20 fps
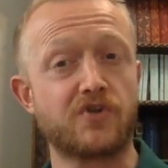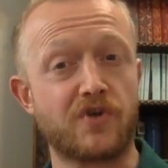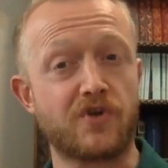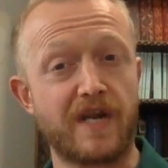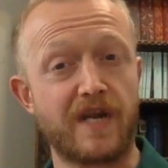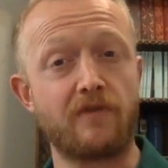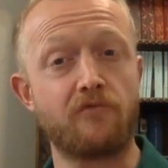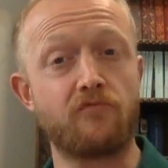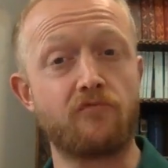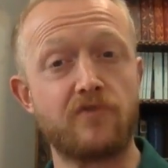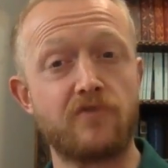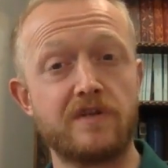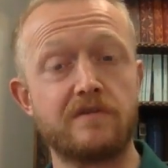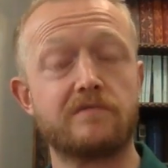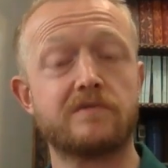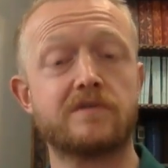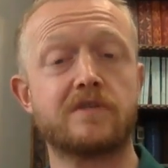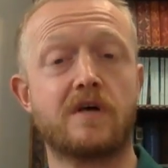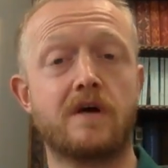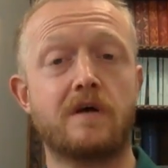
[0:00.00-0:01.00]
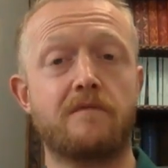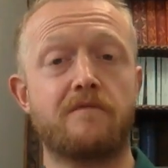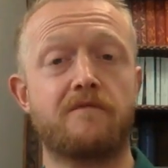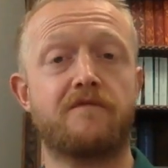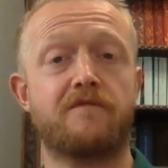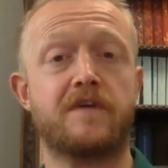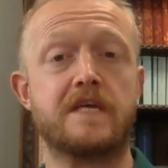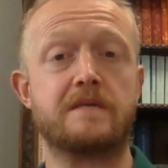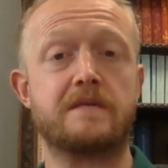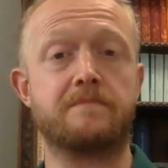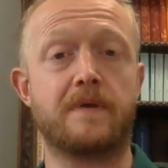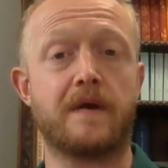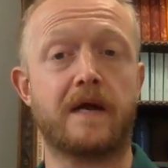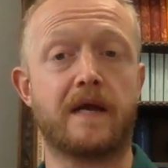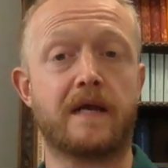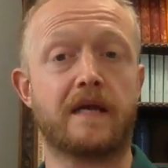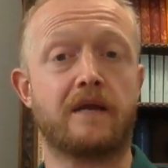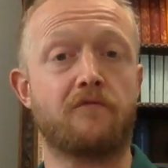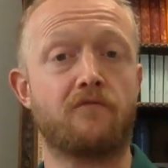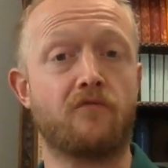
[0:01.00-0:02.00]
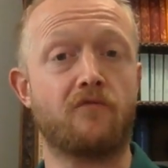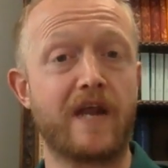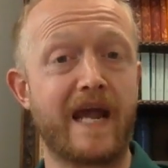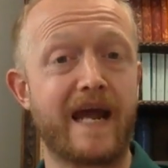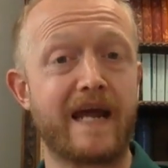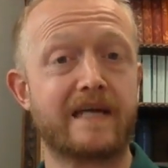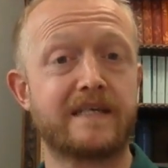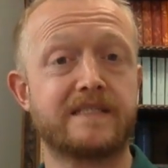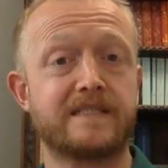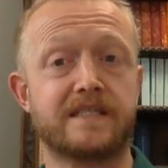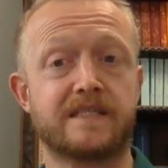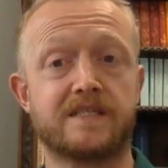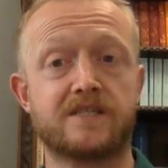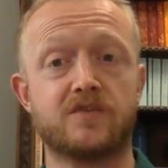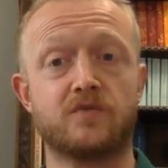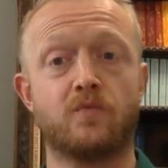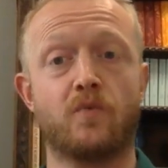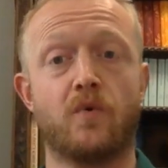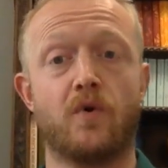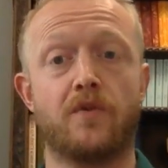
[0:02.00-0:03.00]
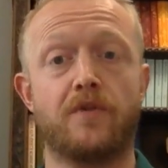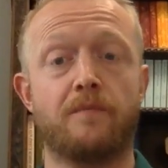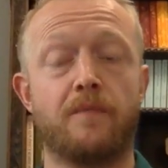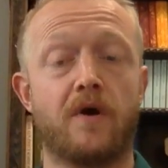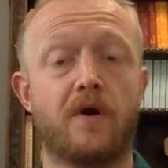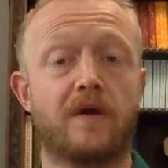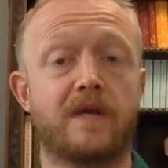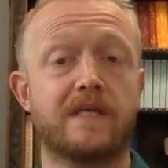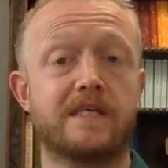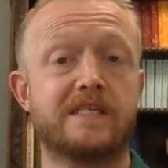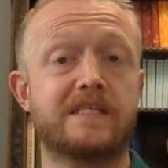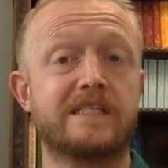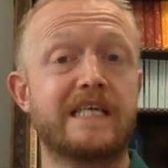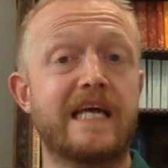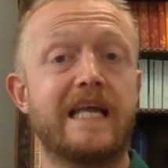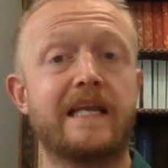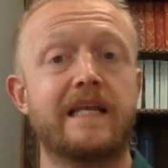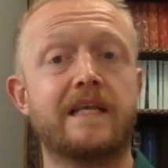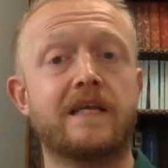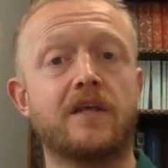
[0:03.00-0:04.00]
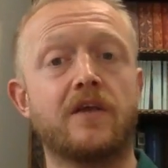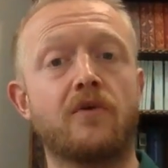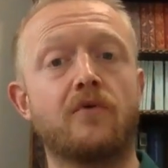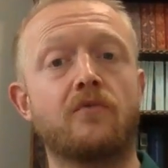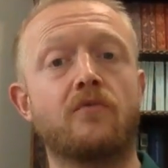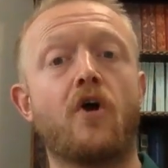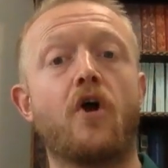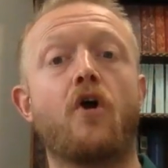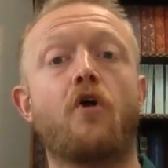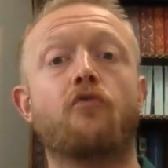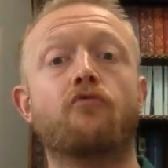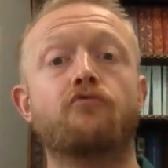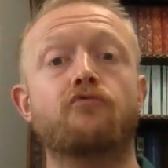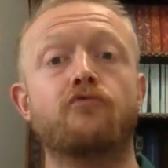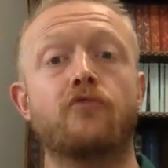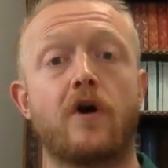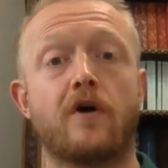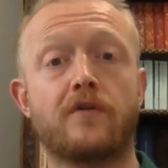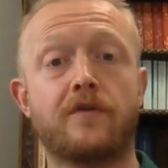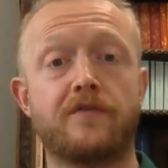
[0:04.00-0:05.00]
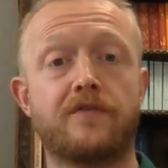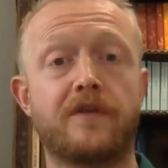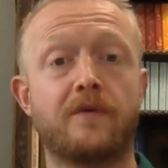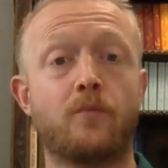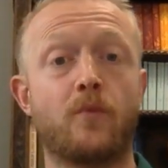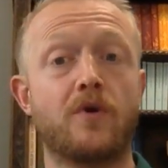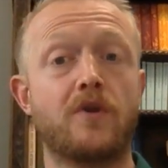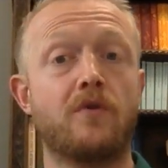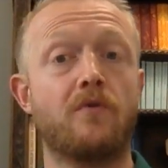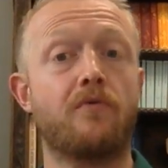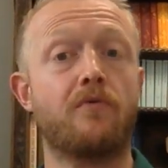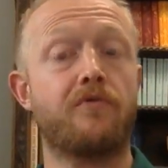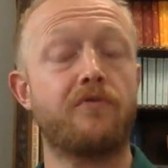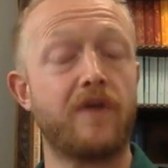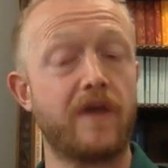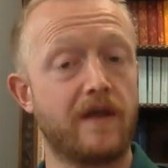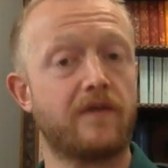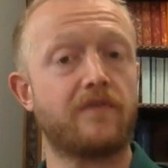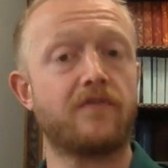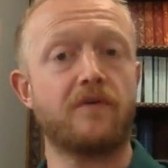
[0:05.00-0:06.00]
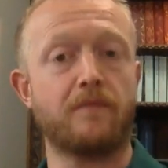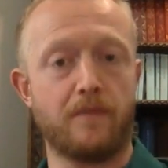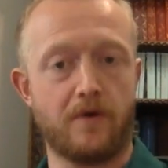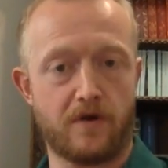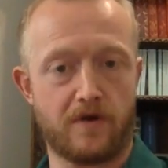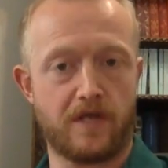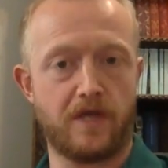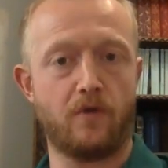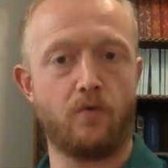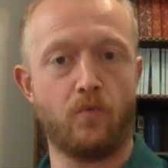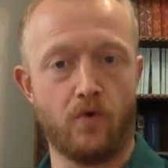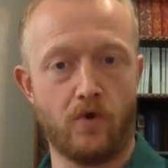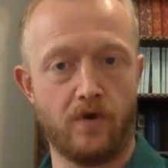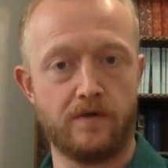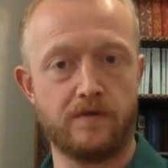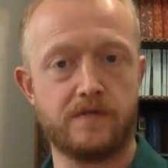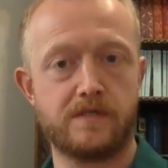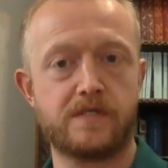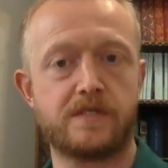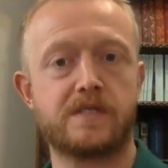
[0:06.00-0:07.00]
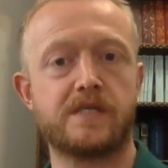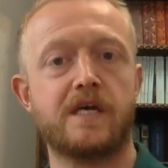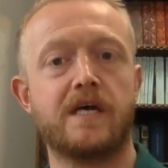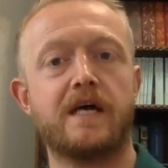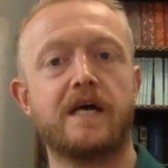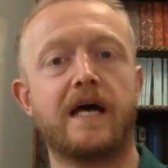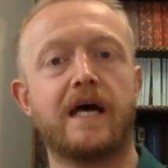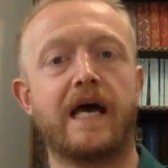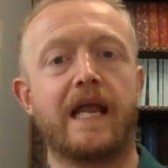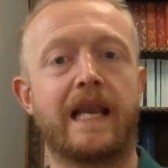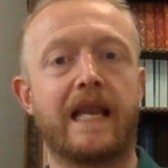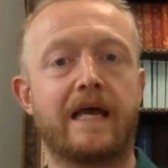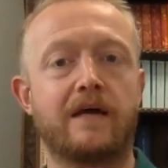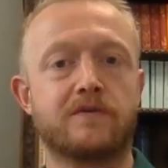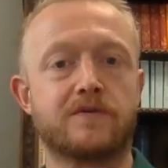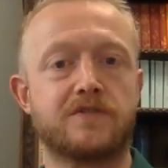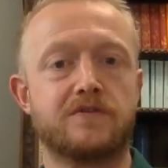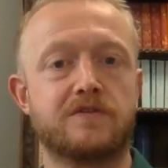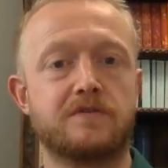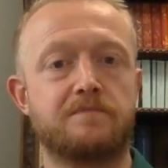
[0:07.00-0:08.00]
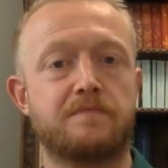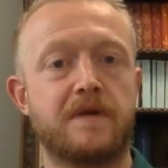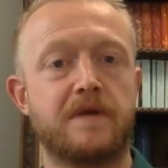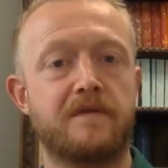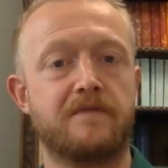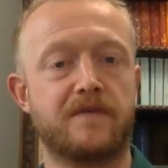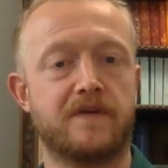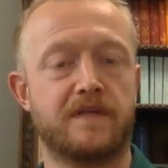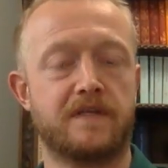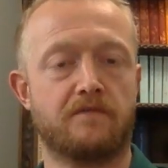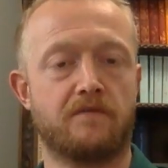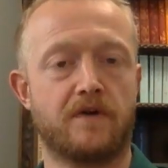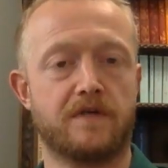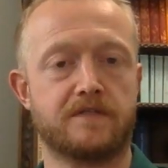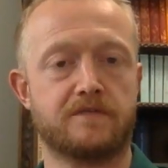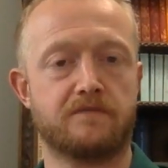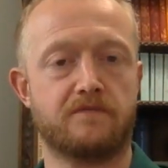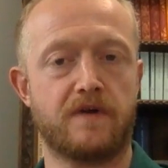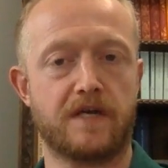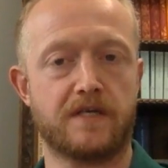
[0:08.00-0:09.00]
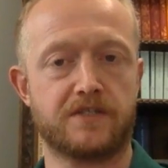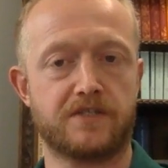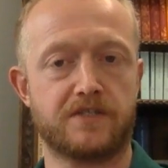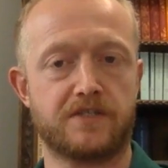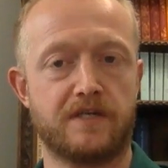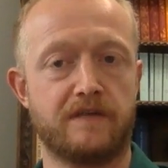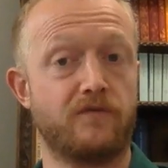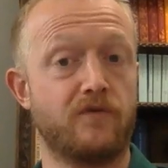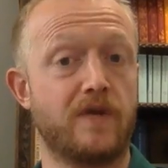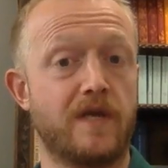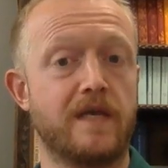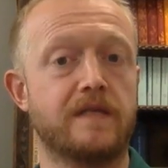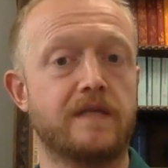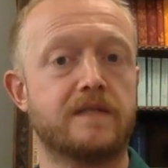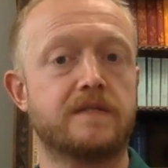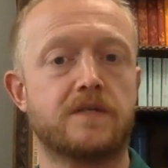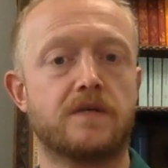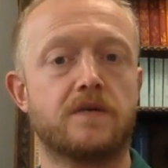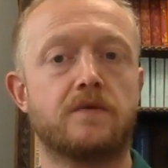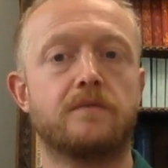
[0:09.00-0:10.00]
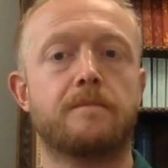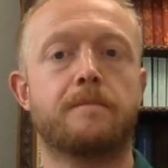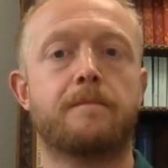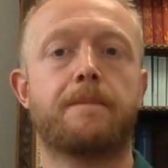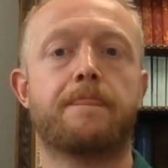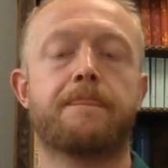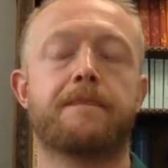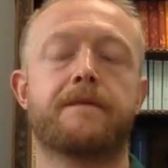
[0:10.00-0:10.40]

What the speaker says: So getting real-time feedback and reacting to what the market's telling you rather than what you think the market wants allows you to pivot in the right direction if you need to.